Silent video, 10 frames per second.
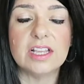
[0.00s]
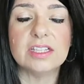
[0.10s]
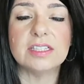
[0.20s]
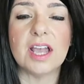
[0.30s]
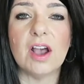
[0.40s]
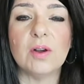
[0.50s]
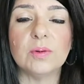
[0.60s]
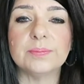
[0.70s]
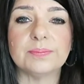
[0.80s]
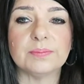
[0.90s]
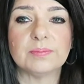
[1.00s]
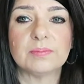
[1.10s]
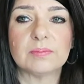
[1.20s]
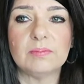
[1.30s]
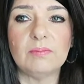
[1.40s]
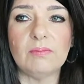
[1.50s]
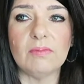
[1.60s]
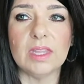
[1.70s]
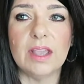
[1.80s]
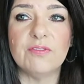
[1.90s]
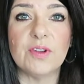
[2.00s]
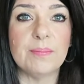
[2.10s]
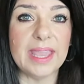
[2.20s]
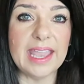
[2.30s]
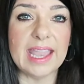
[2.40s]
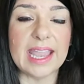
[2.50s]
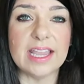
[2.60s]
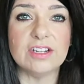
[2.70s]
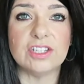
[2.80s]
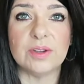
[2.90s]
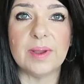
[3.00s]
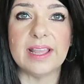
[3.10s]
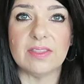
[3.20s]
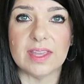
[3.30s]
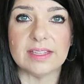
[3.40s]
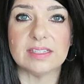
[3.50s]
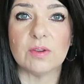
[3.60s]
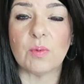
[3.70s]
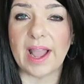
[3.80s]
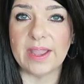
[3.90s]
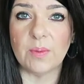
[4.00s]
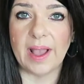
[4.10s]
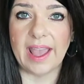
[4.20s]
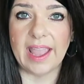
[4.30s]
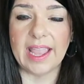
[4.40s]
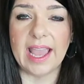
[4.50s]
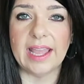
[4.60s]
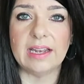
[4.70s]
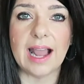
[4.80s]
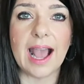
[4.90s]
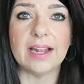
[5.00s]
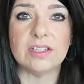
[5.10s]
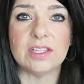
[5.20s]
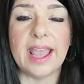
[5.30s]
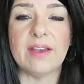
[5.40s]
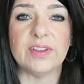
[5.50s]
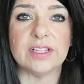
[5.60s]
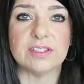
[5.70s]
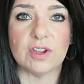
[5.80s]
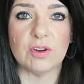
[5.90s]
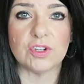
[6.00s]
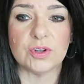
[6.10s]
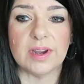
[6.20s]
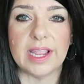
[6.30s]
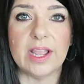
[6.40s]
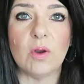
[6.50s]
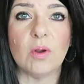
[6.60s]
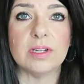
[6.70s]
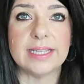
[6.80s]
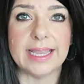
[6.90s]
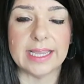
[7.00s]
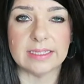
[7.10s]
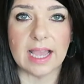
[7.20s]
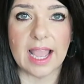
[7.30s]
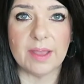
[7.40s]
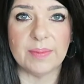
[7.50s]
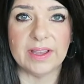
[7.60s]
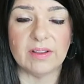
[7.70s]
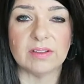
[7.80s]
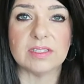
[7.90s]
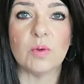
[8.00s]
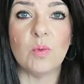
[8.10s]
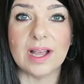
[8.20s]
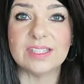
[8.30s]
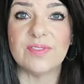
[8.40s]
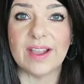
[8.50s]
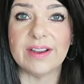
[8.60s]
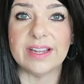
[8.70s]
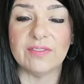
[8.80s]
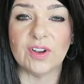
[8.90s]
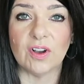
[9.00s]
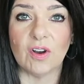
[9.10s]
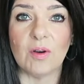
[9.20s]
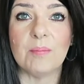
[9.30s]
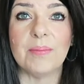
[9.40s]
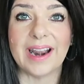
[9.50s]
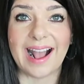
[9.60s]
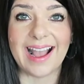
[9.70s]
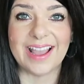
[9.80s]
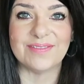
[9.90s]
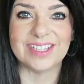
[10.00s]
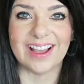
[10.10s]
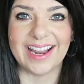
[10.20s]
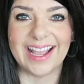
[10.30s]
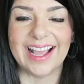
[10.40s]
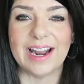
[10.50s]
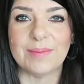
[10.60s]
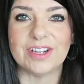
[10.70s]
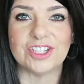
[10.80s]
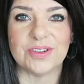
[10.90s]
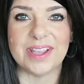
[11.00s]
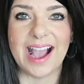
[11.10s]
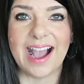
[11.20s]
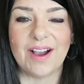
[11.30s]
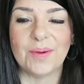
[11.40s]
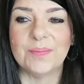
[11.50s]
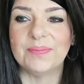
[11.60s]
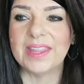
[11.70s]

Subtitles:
So for me, doing this the right way and not having surgery or taking diet pills was very difficult, but I have done it, and I'm going to show you how.